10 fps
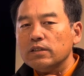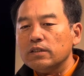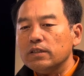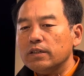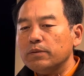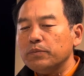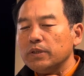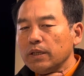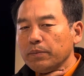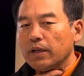The
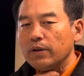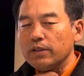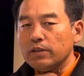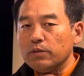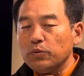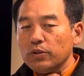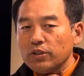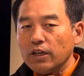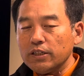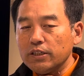malignant gland, when you
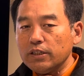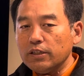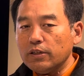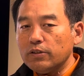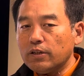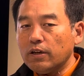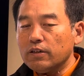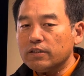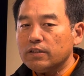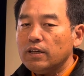touch it, it could
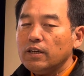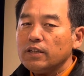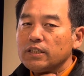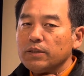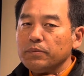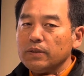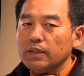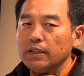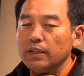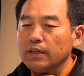cause some
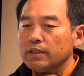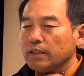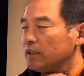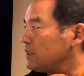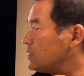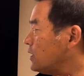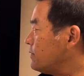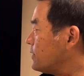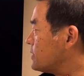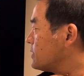aches and
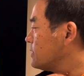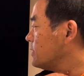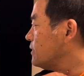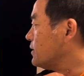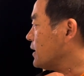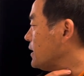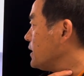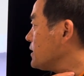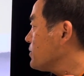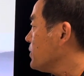discomforts. Okay,
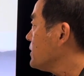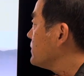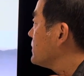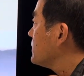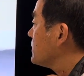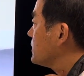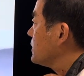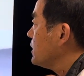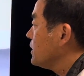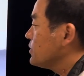next one.
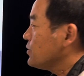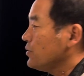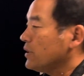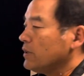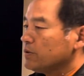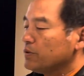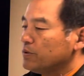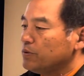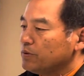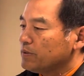So you can also
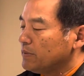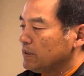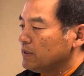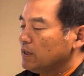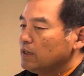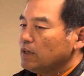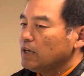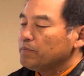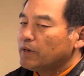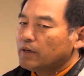do some
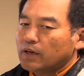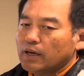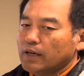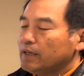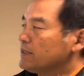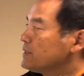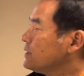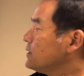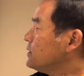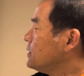MRIs
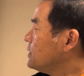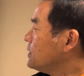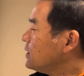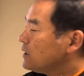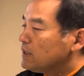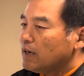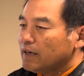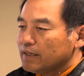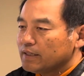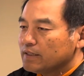and
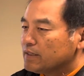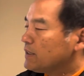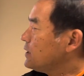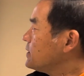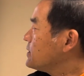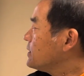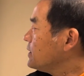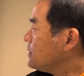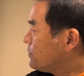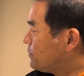iodine studies on it.